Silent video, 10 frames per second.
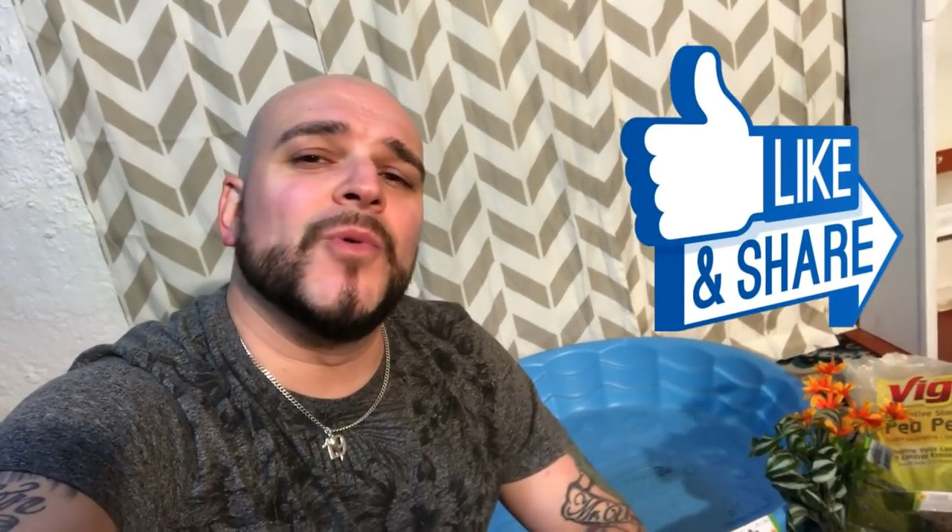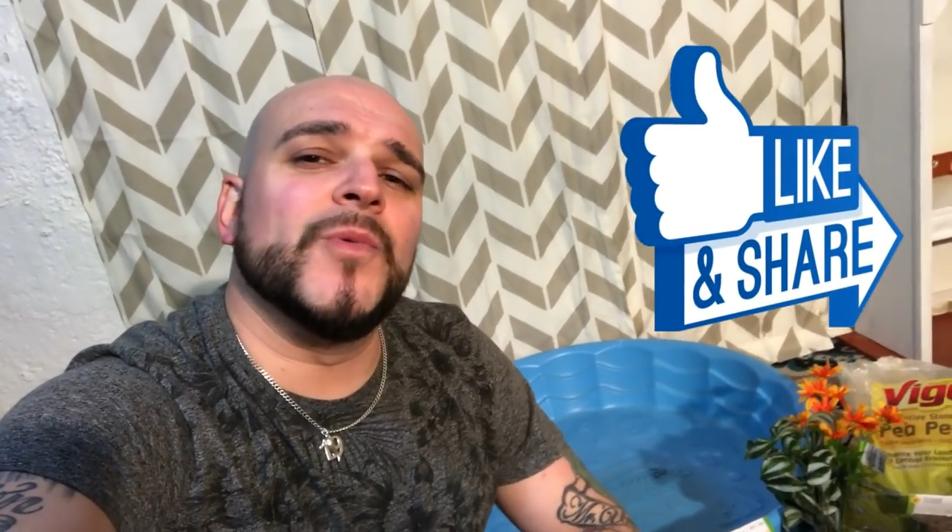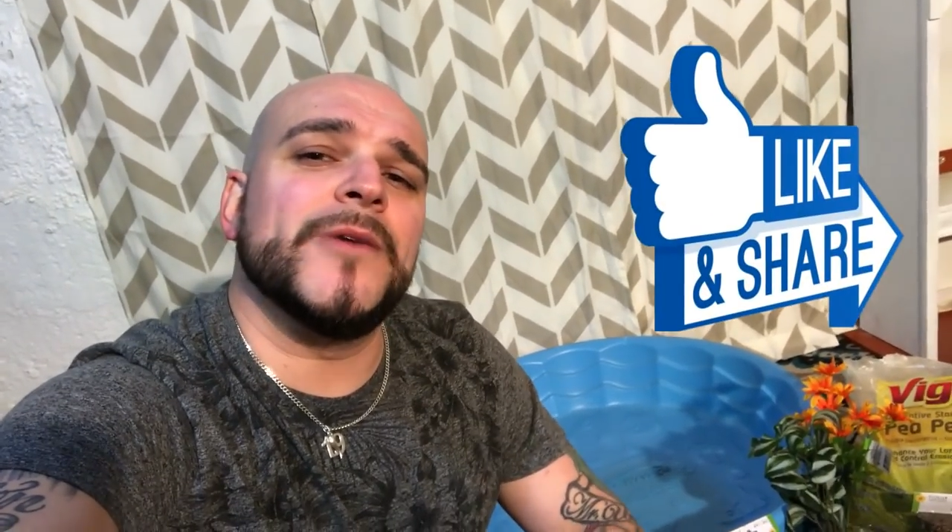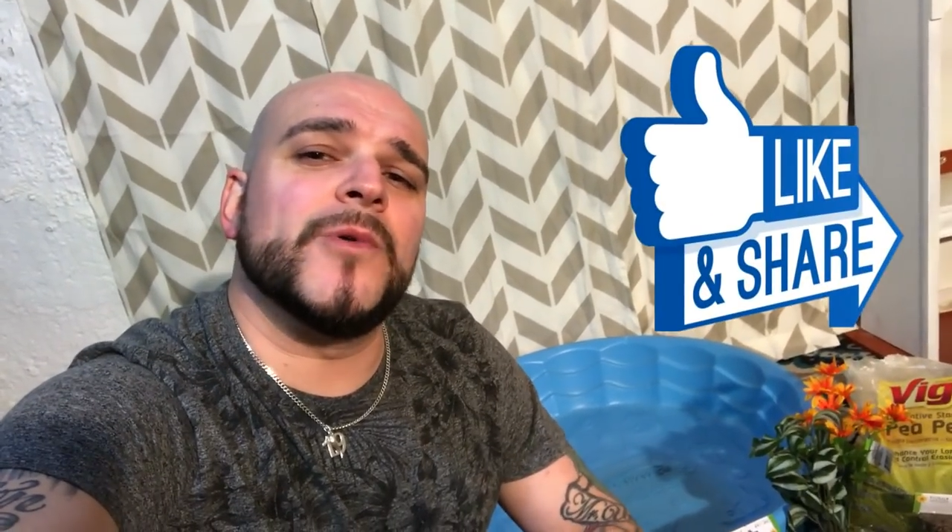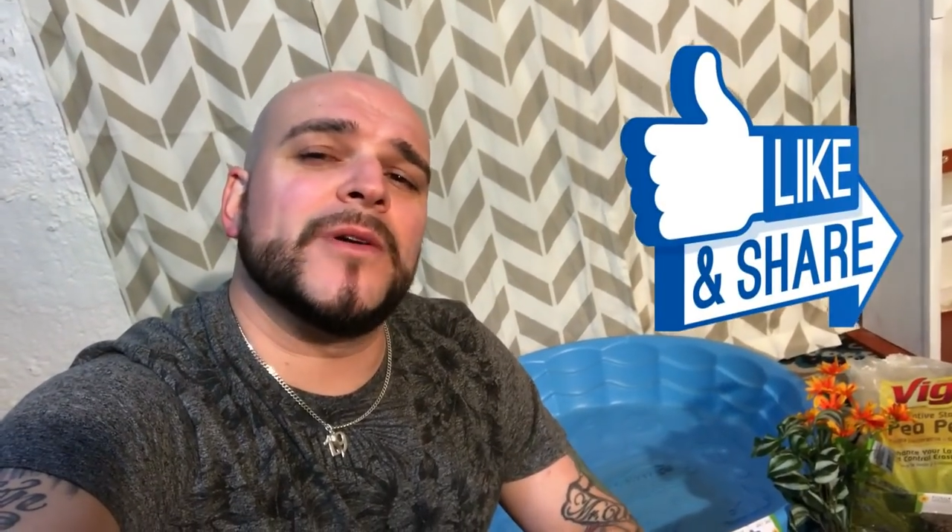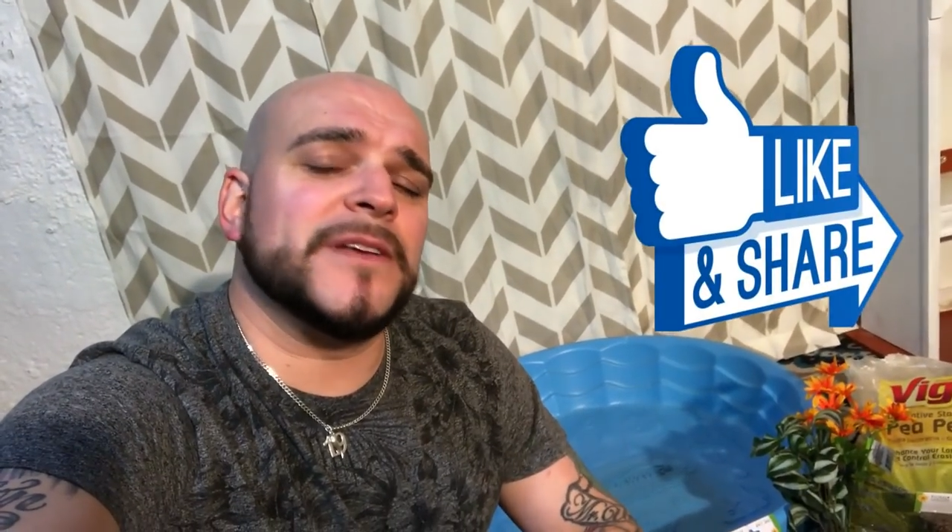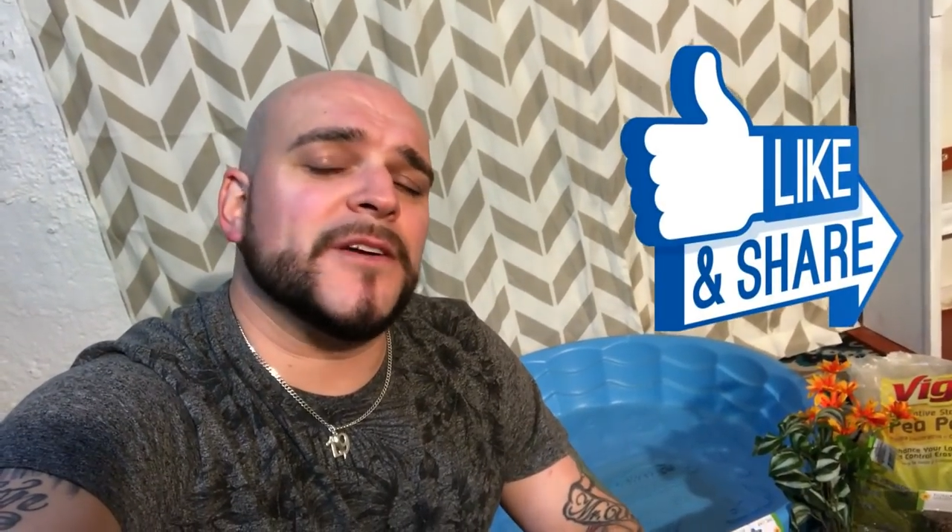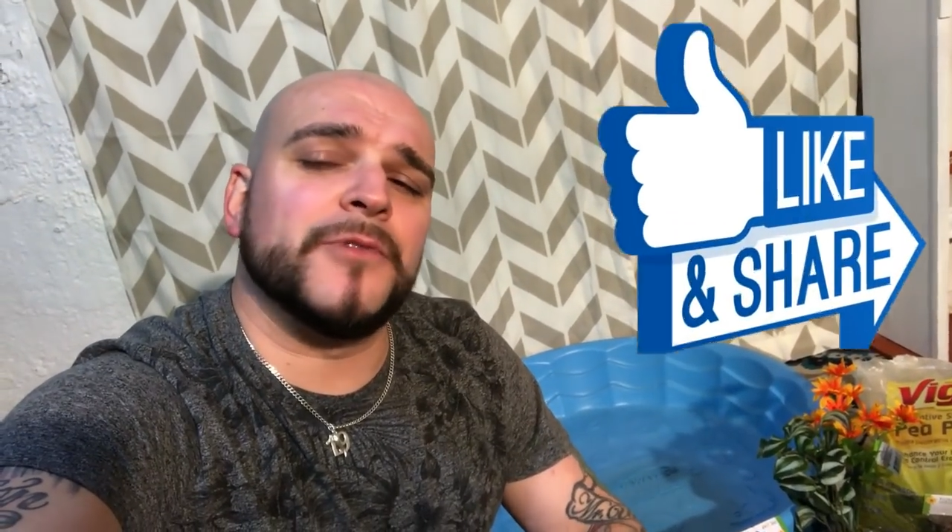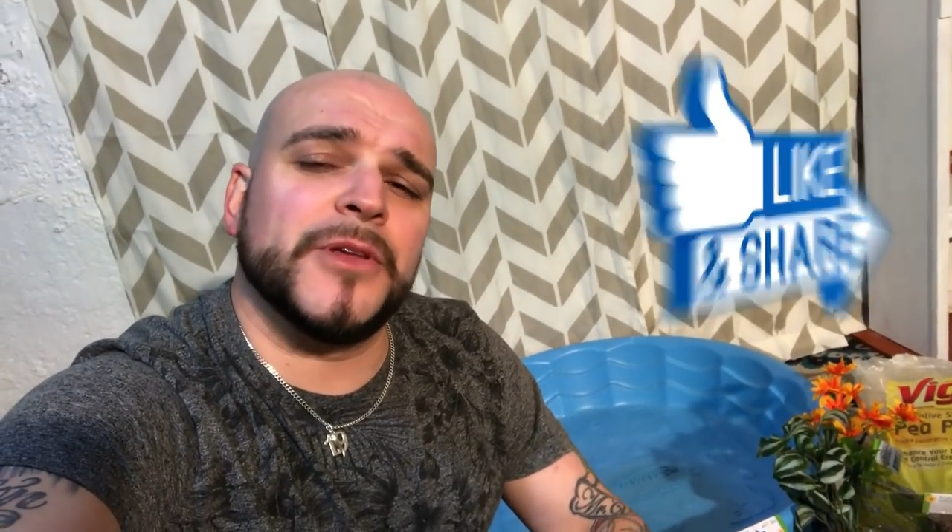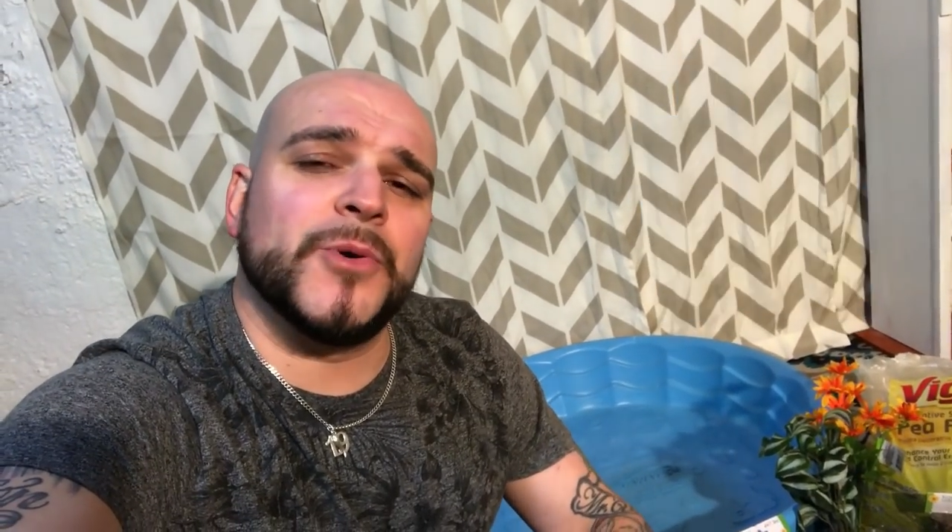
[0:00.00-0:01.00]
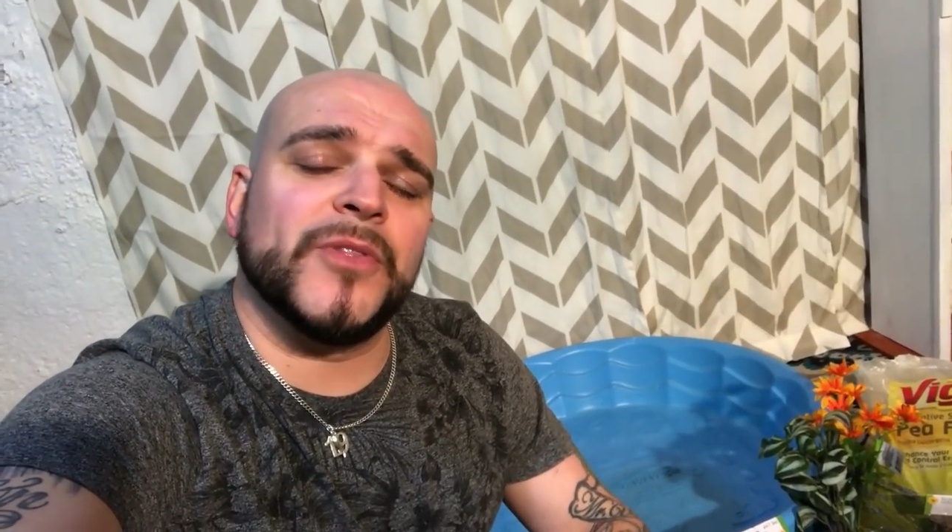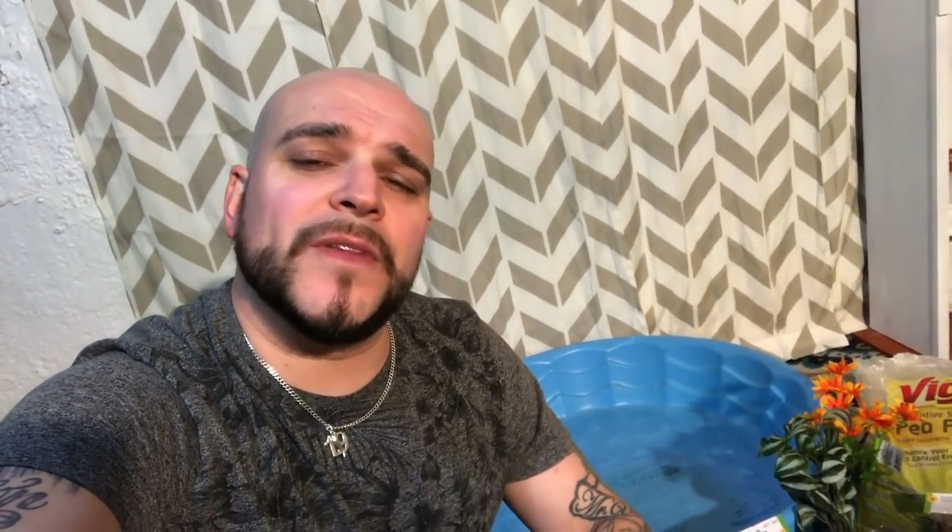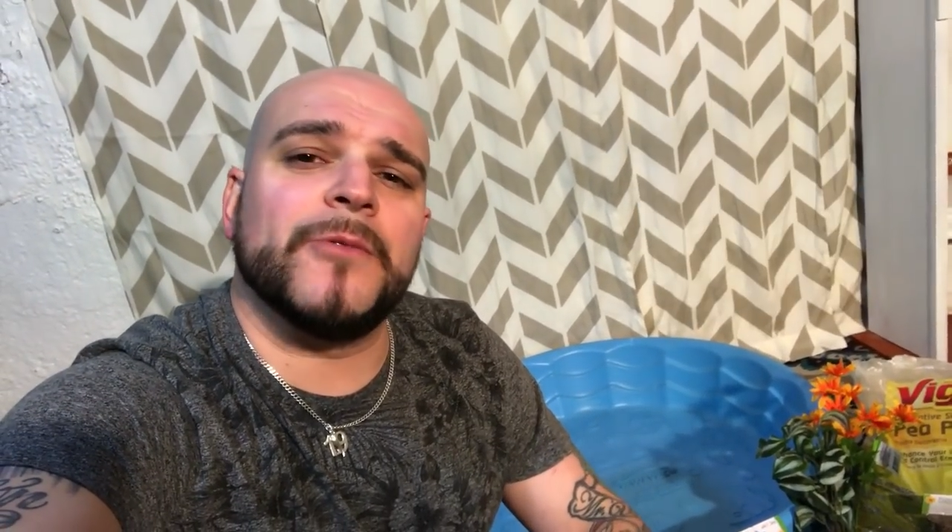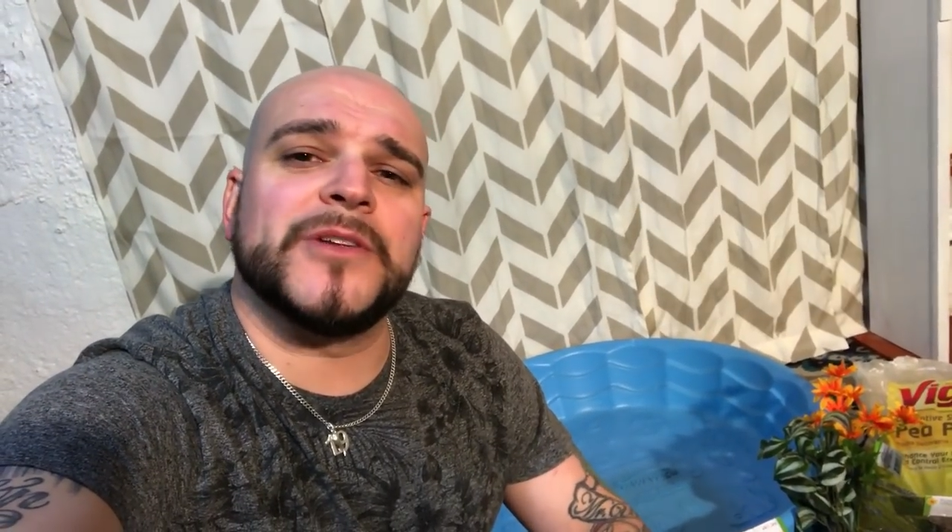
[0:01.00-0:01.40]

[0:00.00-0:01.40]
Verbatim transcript: we were, did a really cool thing.